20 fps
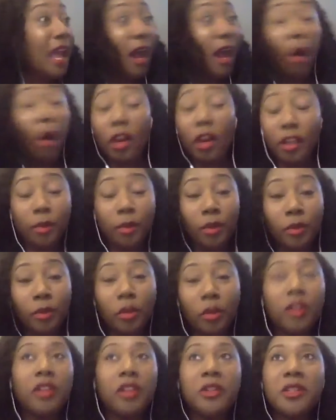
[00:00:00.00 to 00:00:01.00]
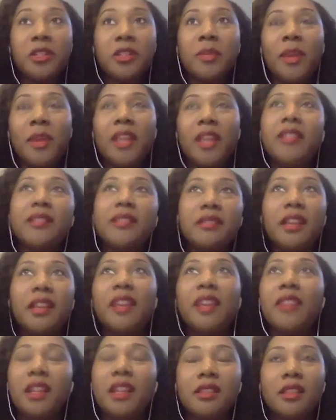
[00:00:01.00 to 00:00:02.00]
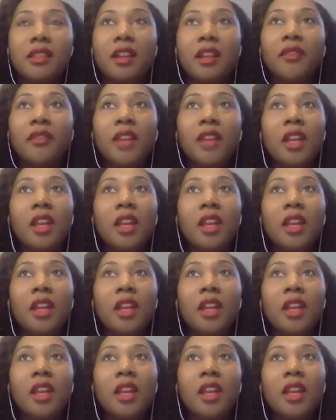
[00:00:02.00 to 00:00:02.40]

or you wouldn't want in your space. Yeah, that stuff.